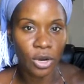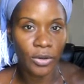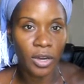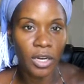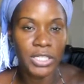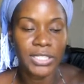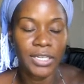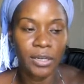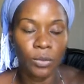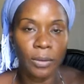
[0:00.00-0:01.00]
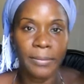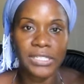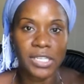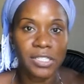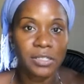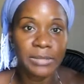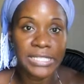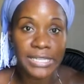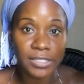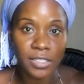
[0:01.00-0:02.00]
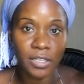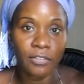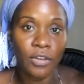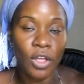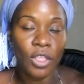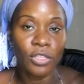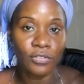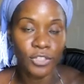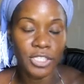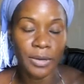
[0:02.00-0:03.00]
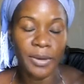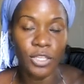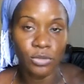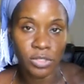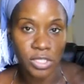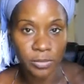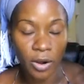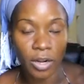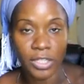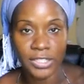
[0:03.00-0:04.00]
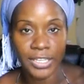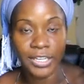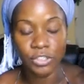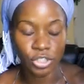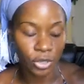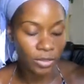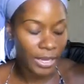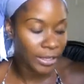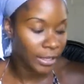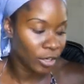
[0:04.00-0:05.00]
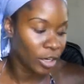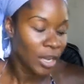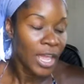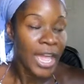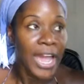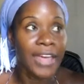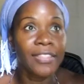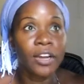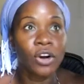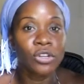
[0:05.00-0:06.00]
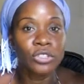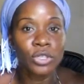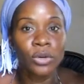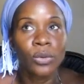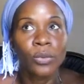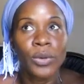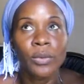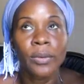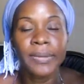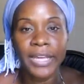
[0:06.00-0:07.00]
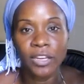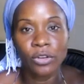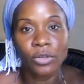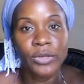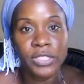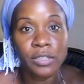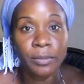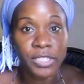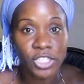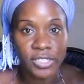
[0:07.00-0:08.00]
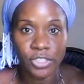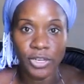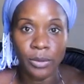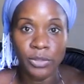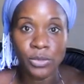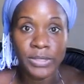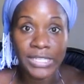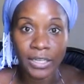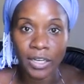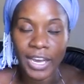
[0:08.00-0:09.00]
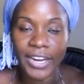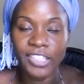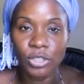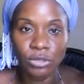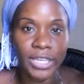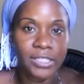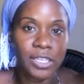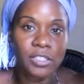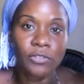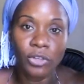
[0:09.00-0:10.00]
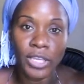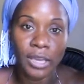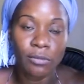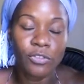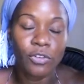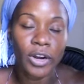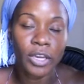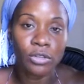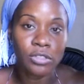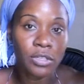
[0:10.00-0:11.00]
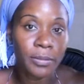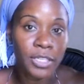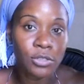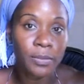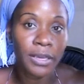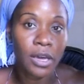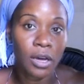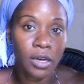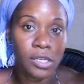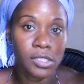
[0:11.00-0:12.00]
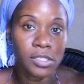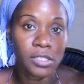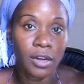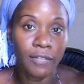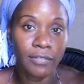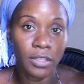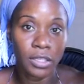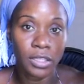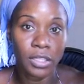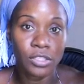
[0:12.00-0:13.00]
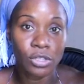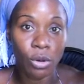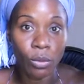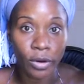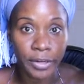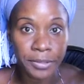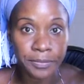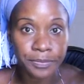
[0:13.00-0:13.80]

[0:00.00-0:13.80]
going on because I didn't want my skin to be sensitive the first time I used this product, and I'll show you that later. And then also we were planning on going to the beach yesterday, which we did, and I don't like to exfoliate before I go to the beach because of the salt water.